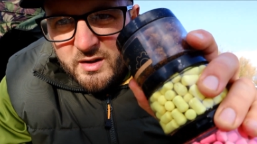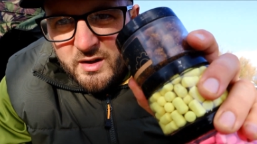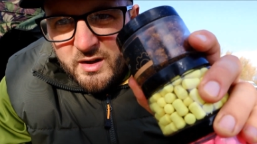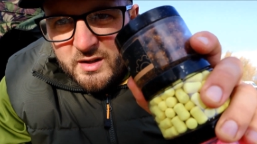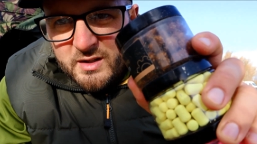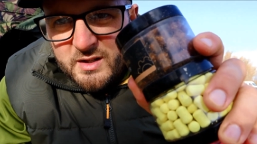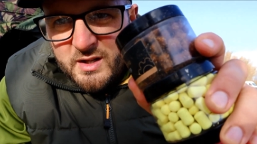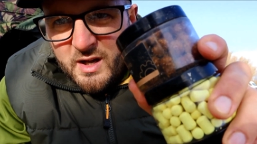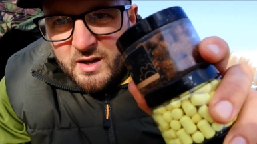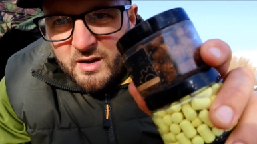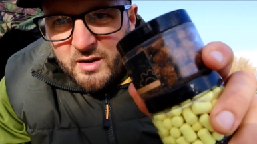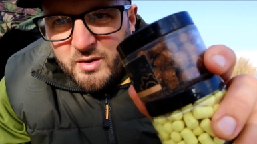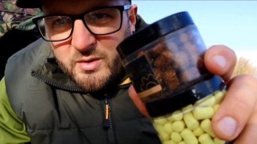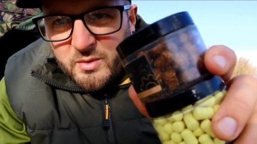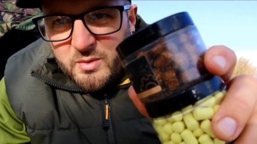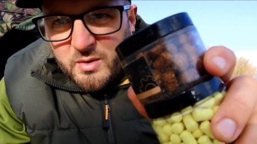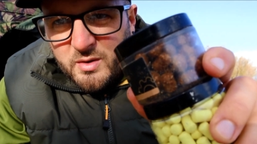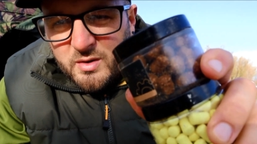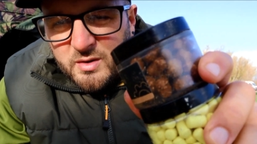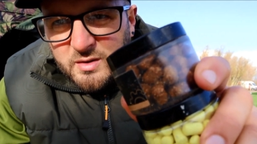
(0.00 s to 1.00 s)
a
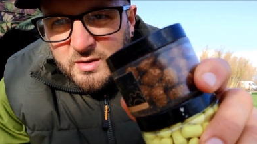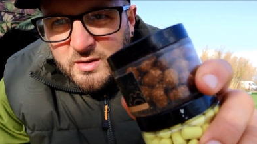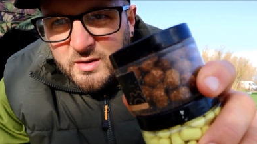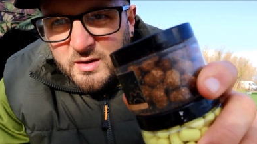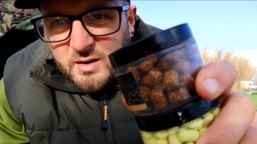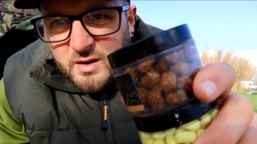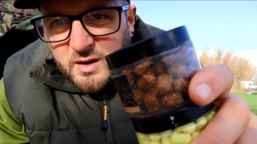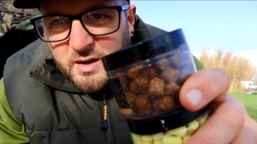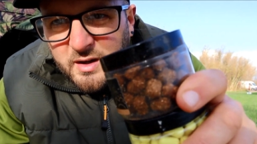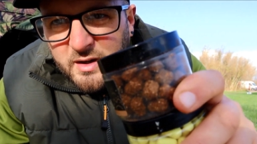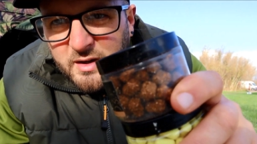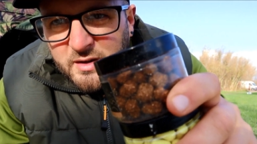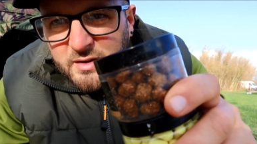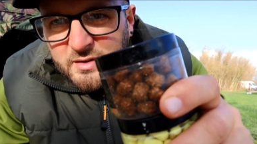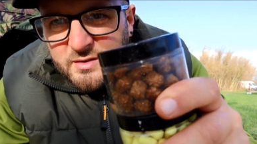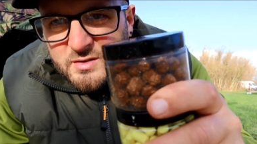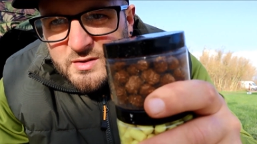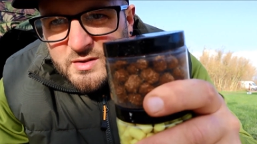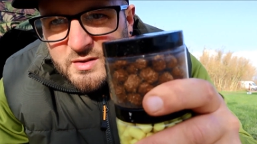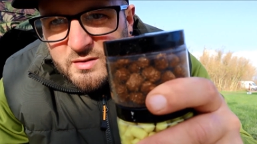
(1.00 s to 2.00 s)
yellow,
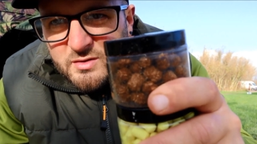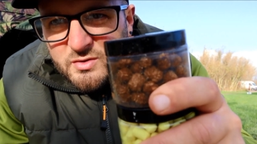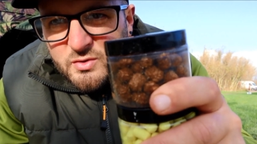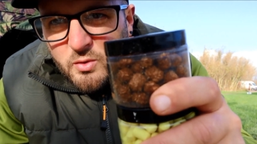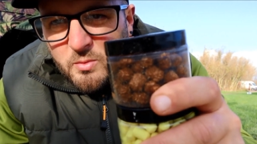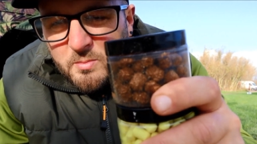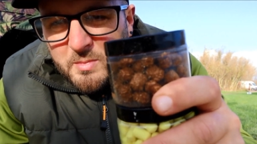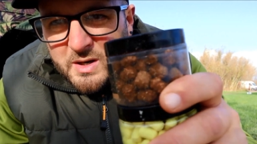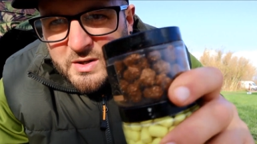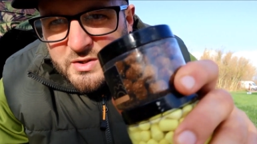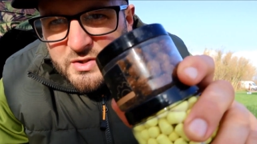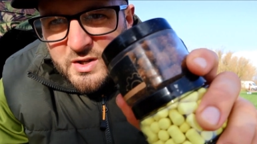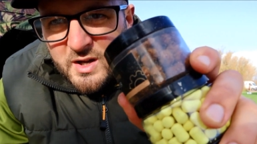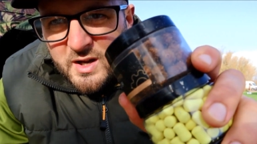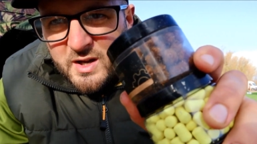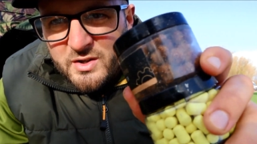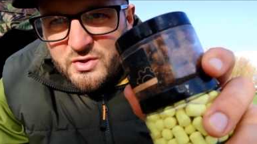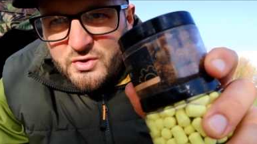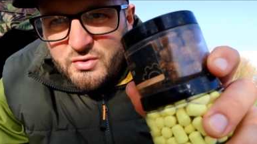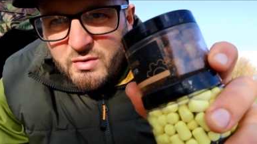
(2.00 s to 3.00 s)
and sort of matched the
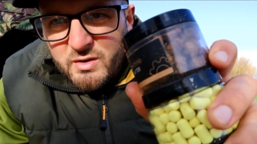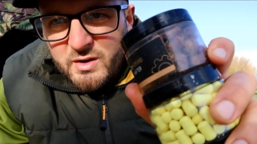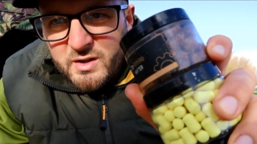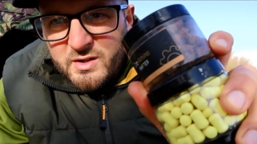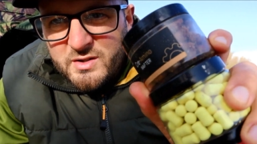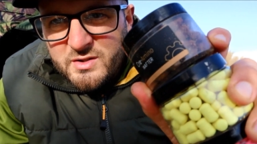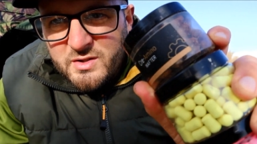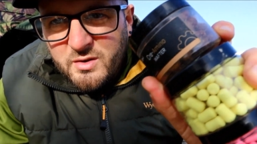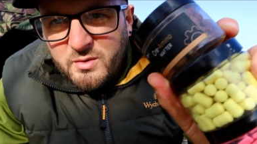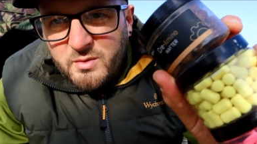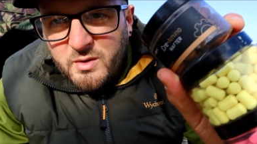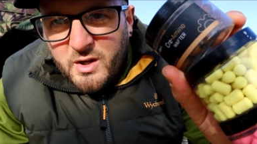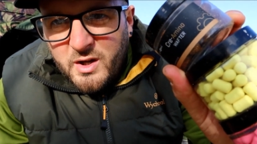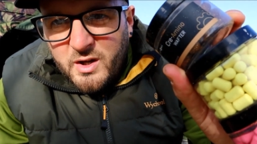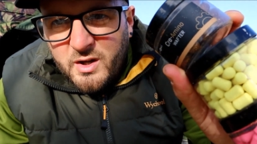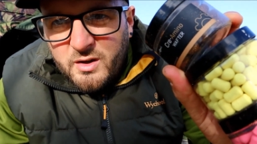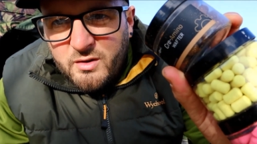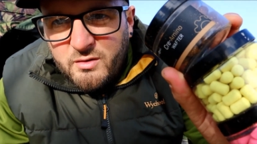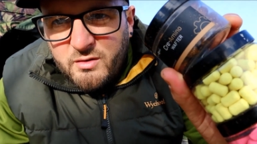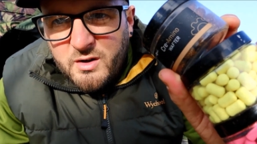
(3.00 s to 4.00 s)
hatch really. So
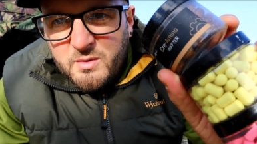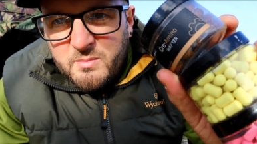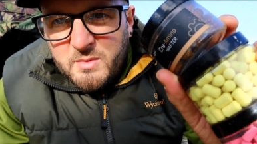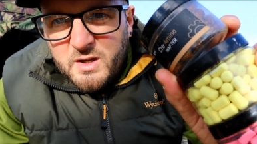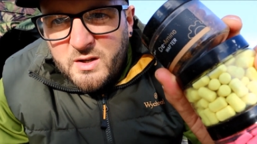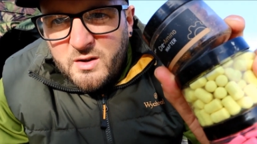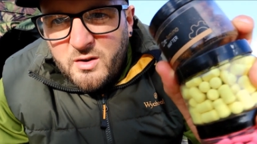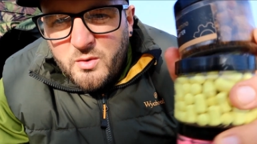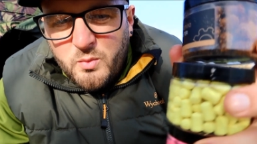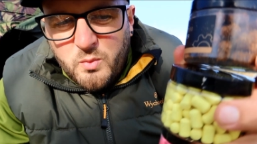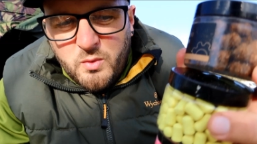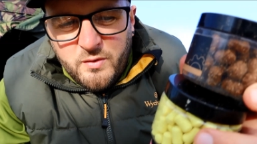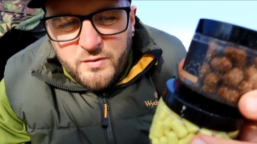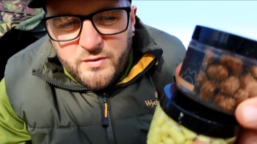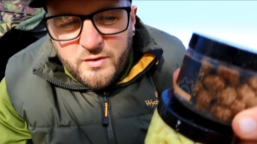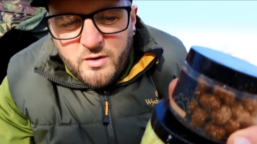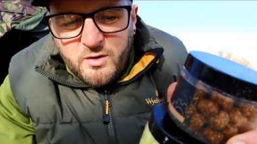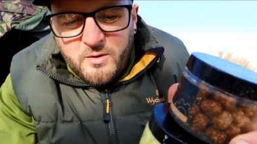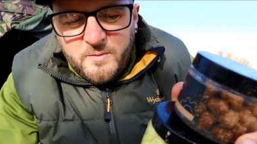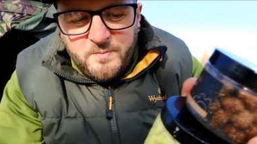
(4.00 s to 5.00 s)
Creamino
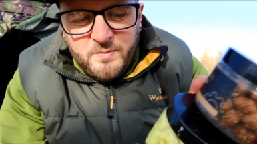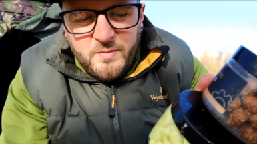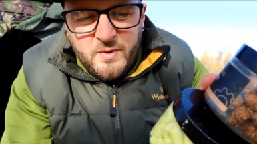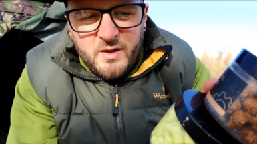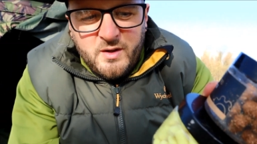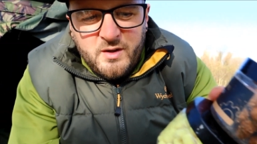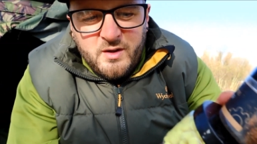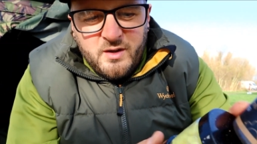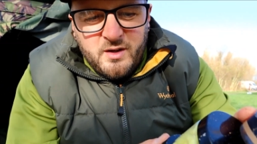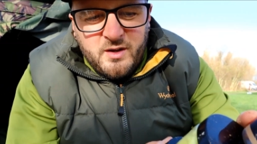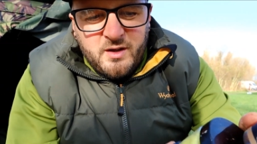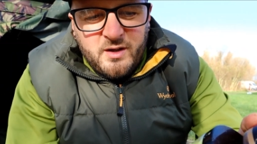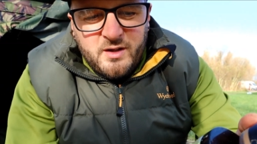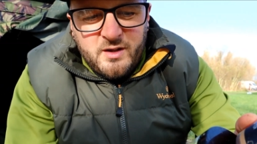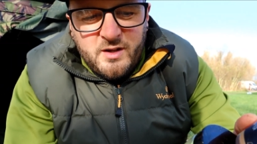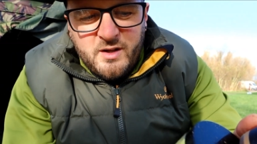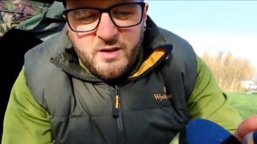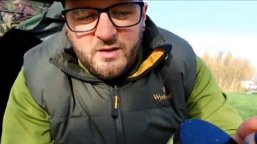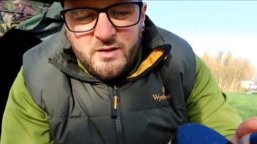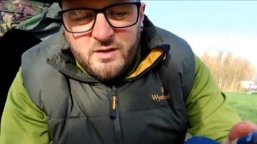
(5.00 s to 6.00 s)
wafter,
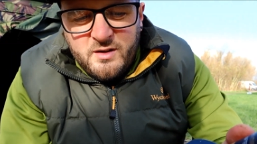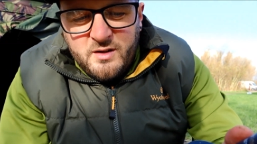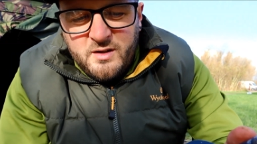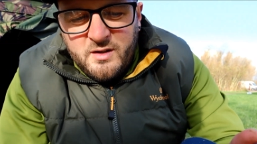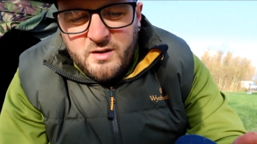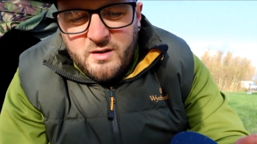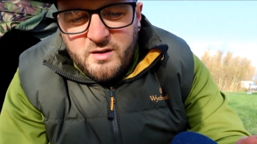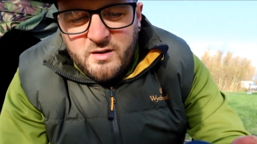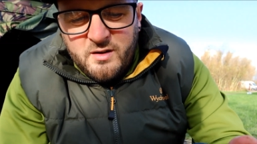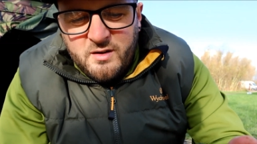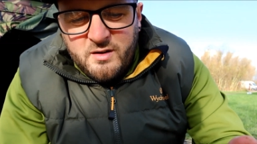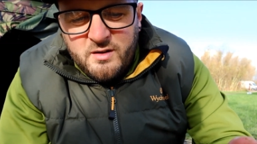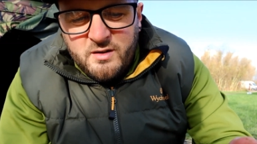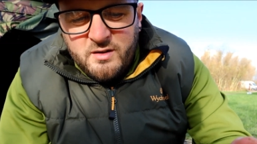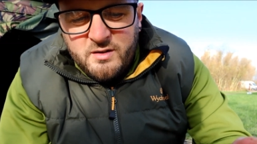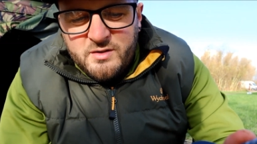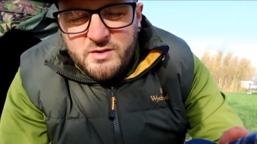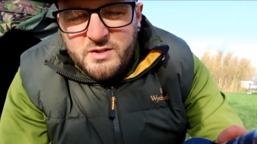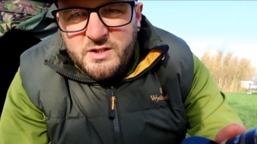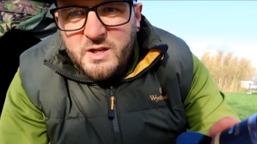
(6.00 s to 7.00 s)
and then the
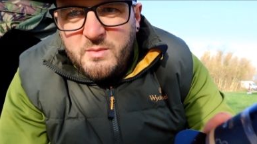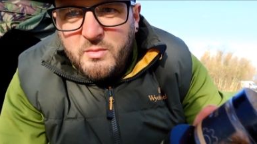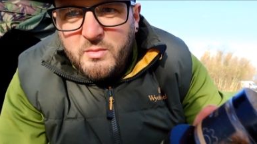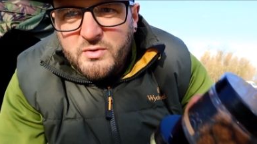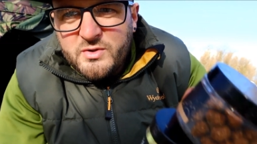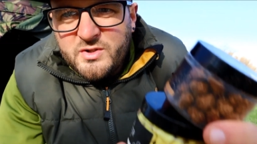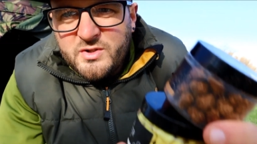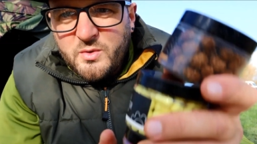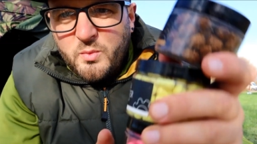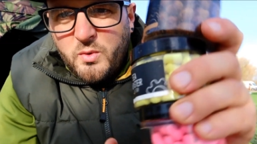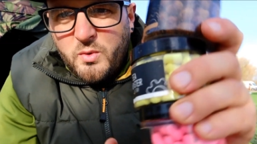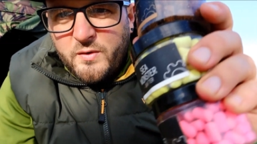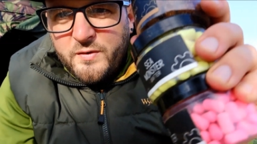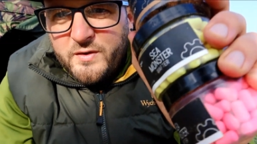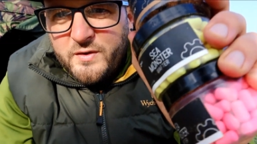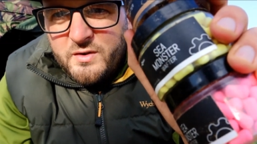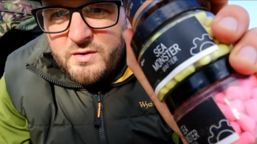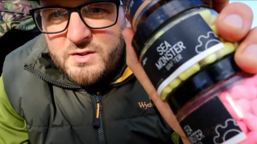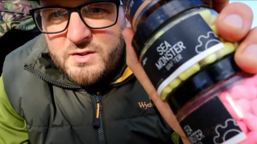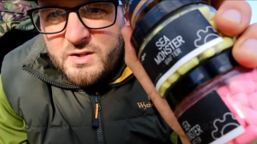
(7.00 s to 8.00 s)
Sea Monster
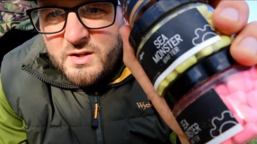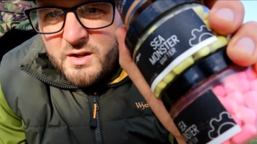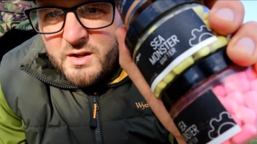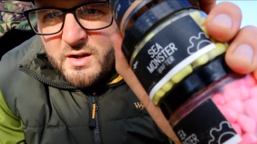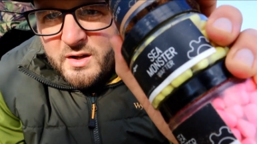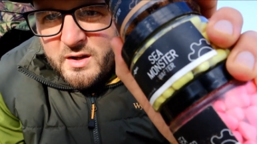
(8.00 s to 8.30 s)
wafters